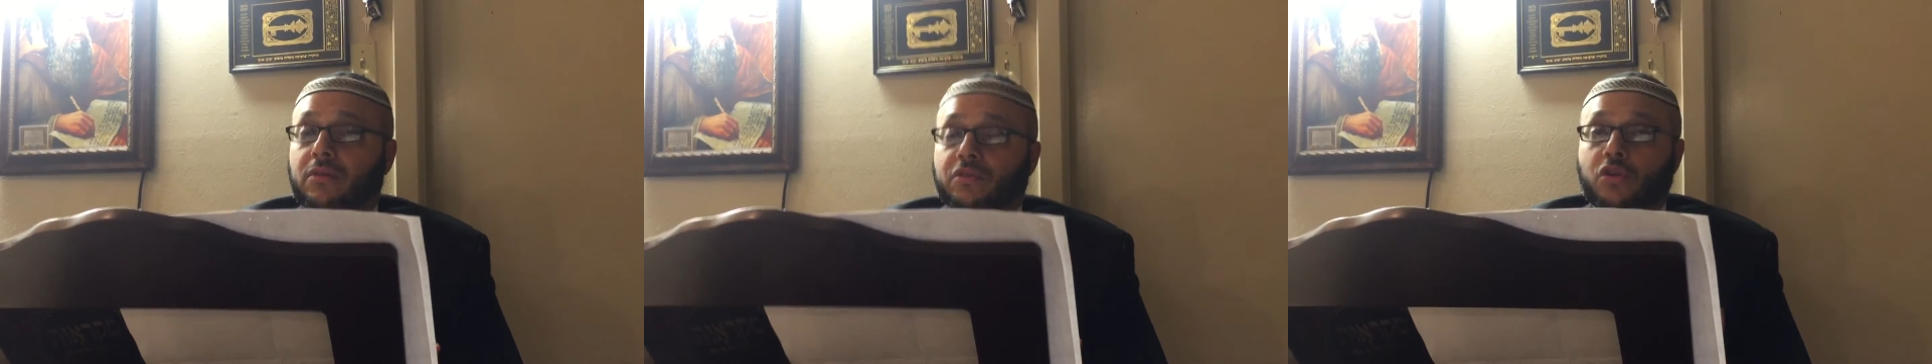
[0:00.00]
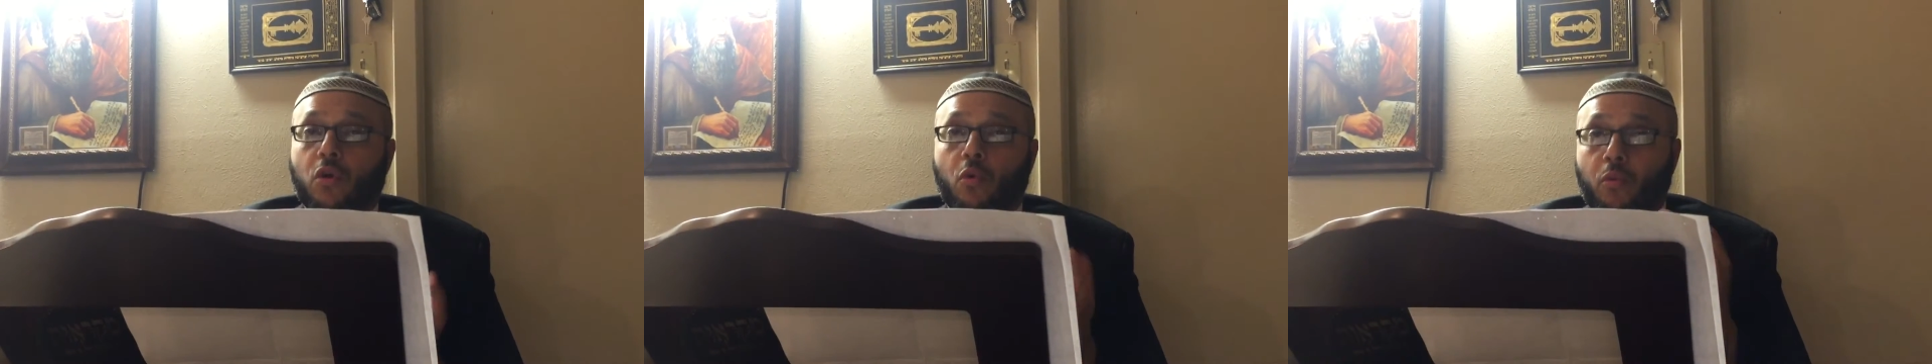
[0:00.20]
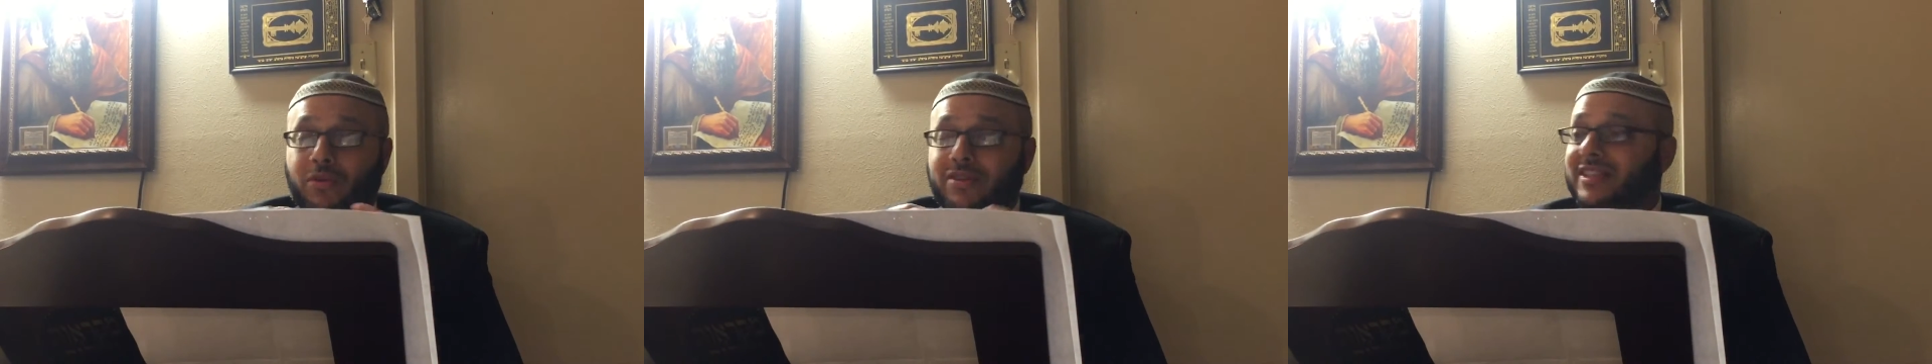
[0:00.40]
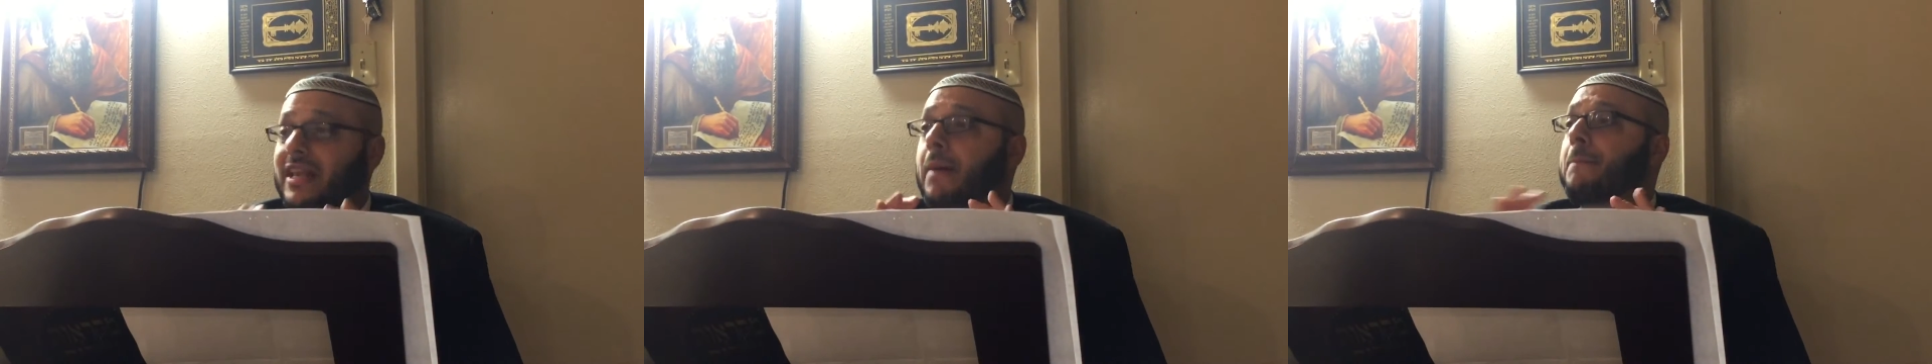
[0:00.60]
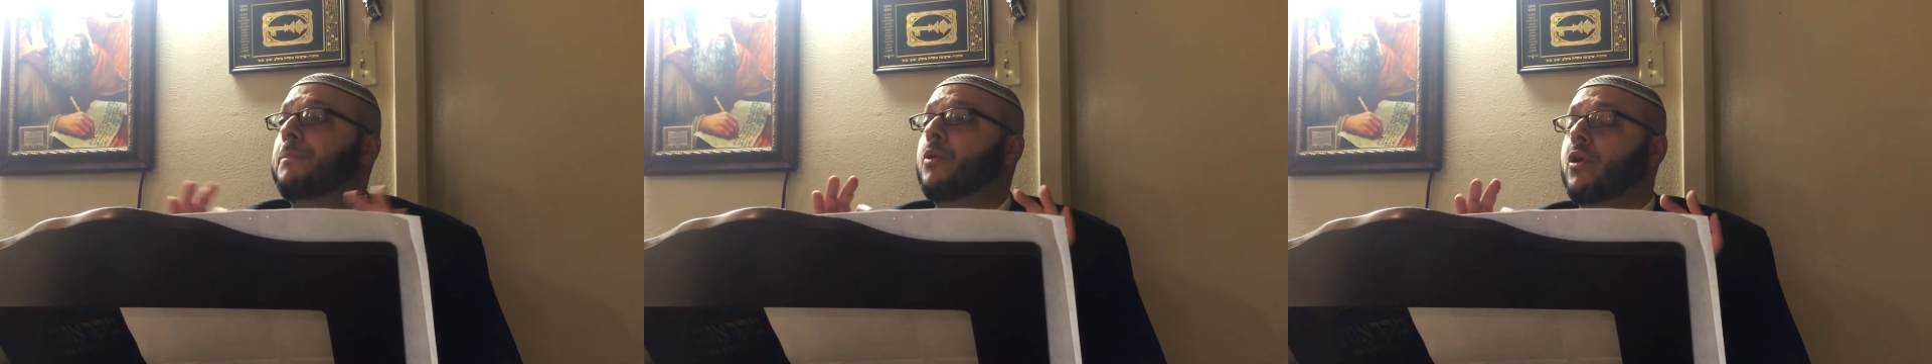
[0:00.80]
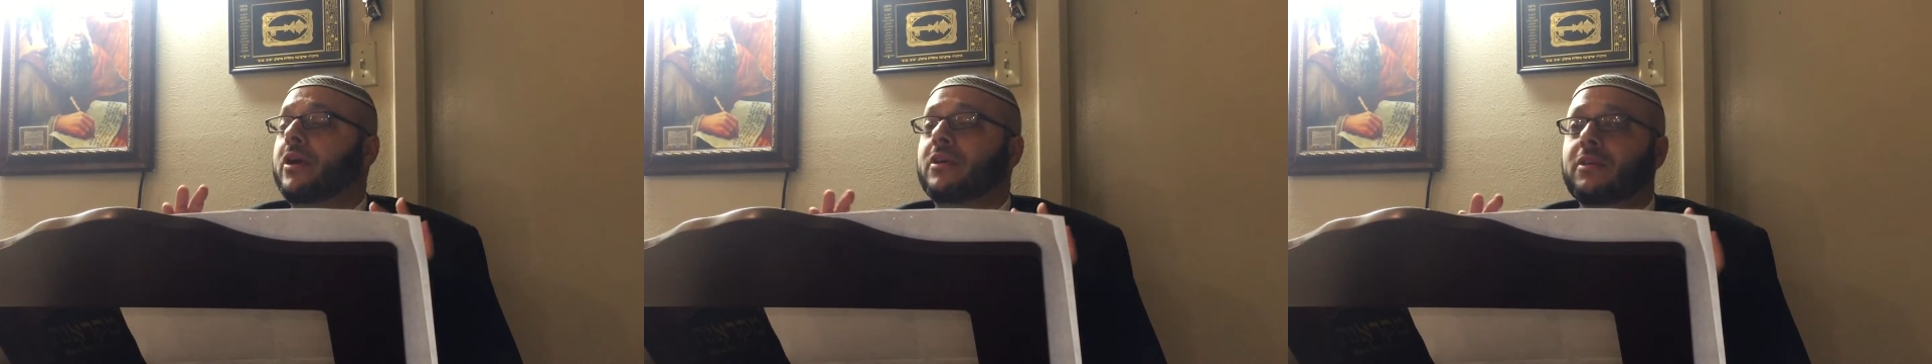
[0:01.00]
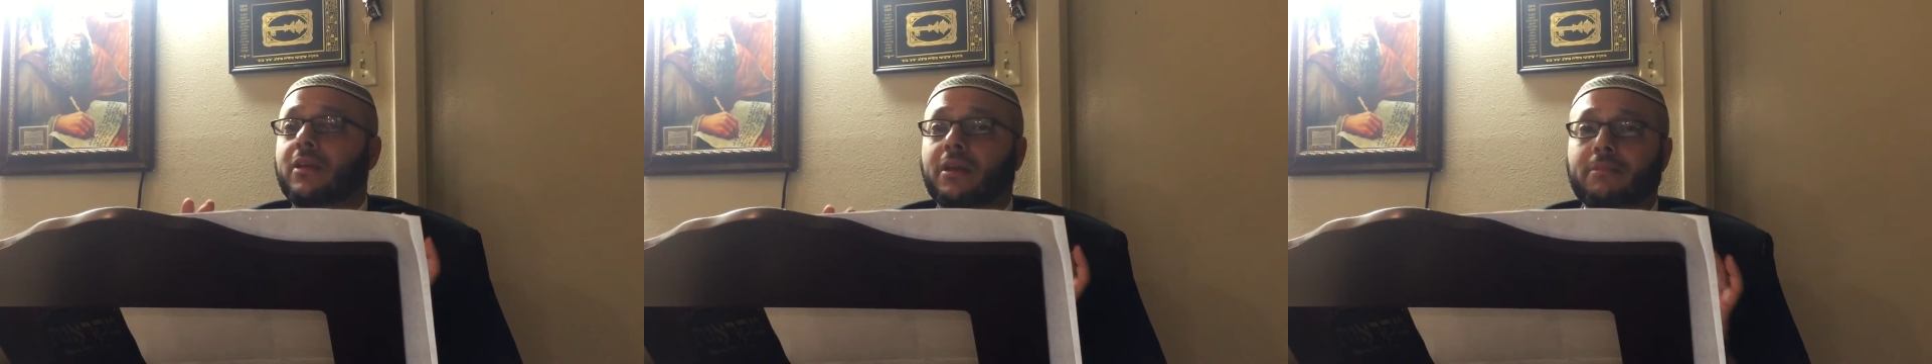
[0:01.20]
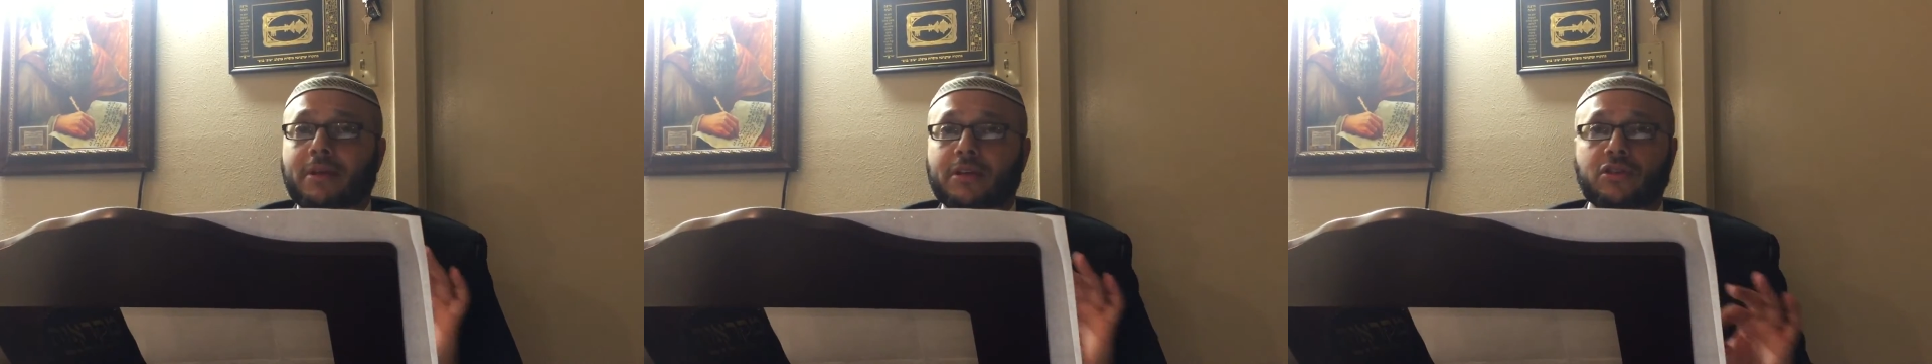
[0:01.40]
So at some
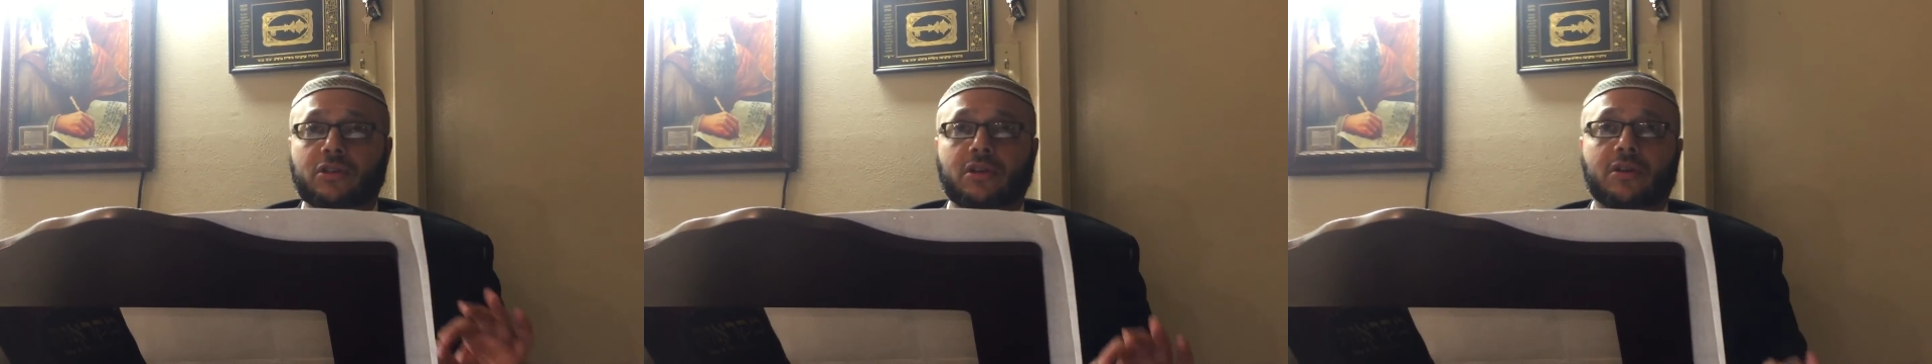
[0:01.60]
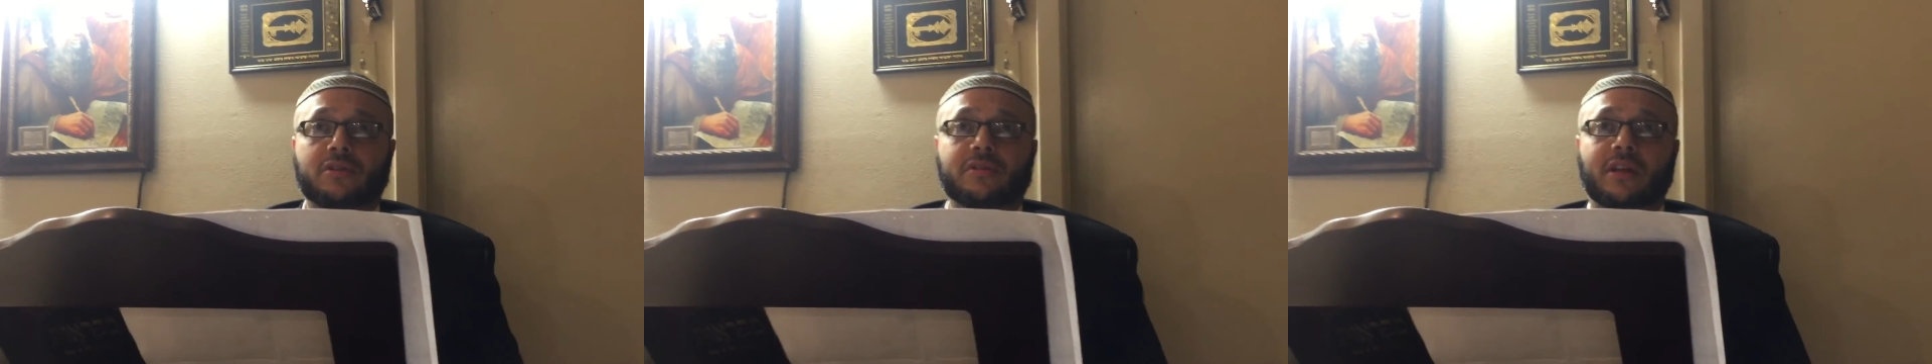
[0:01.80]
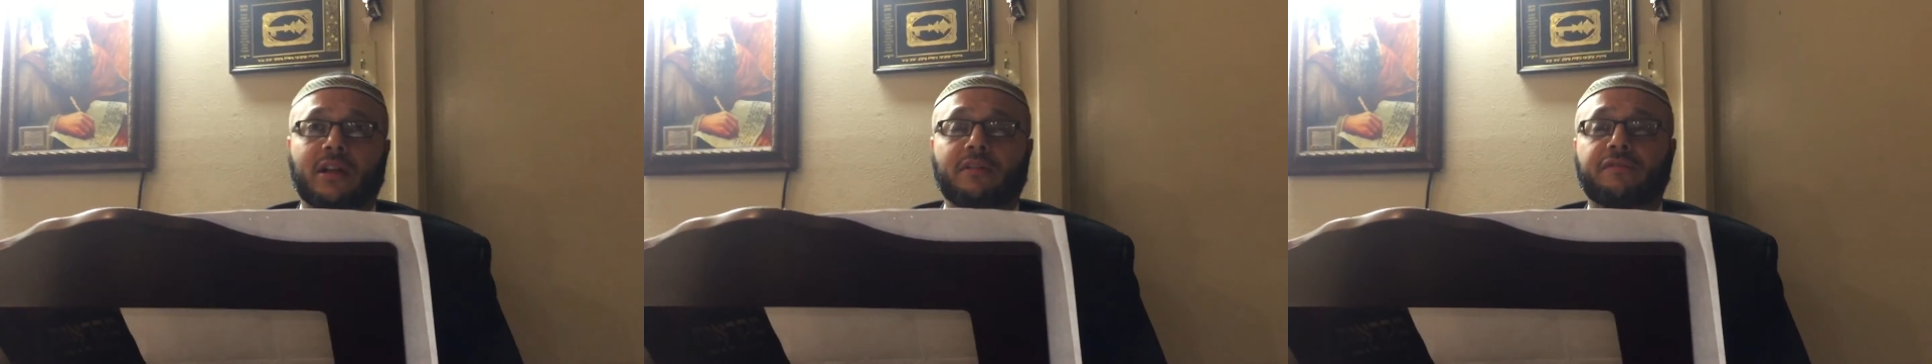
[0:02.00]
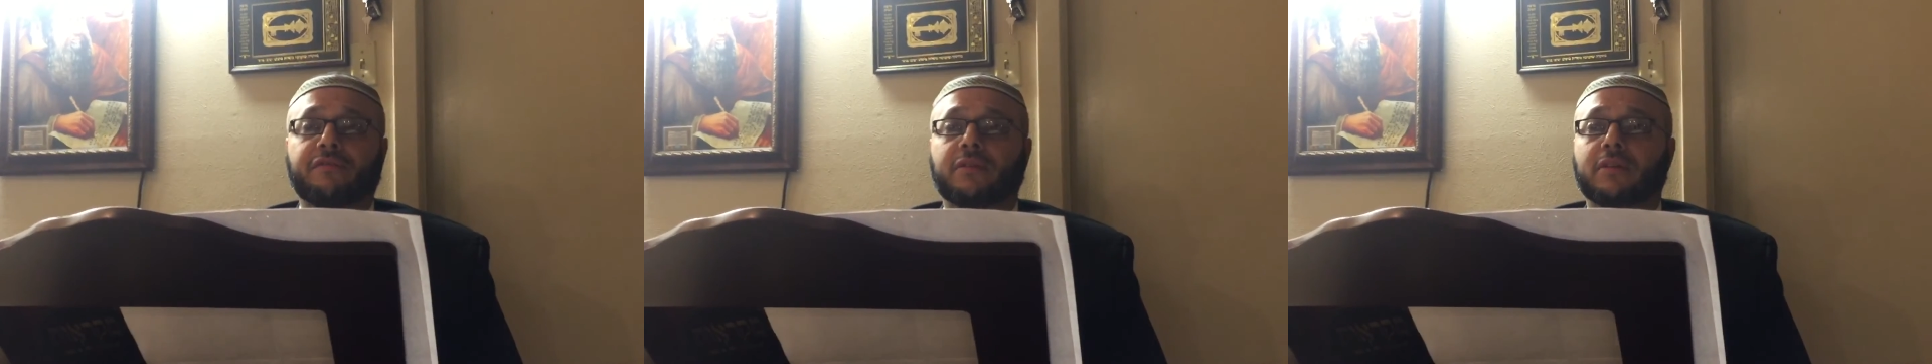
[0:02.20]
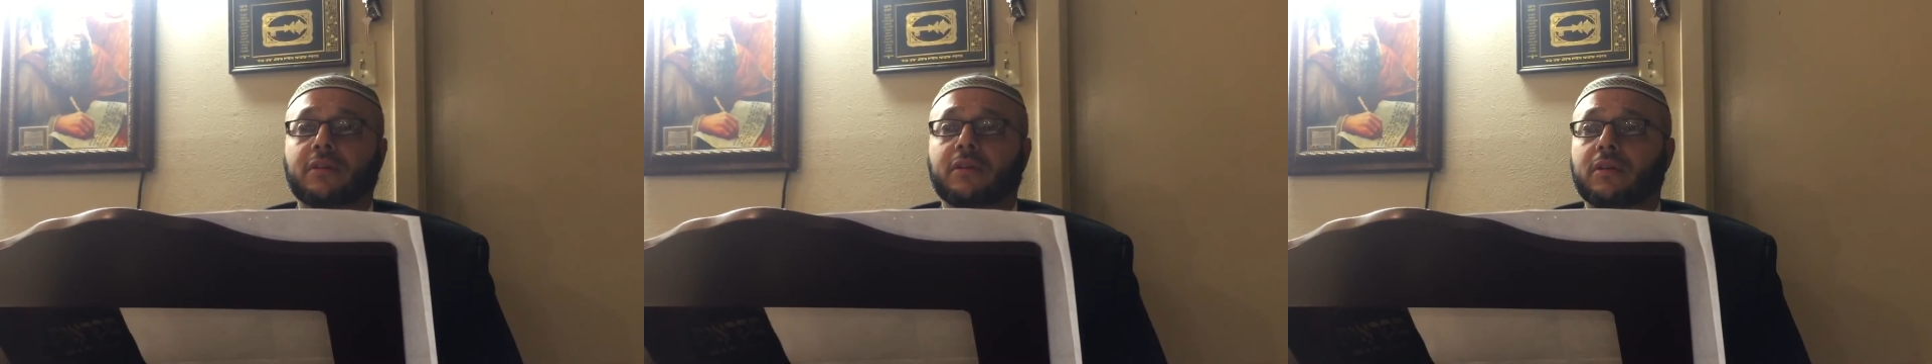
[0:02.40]
point, imagine to yourself,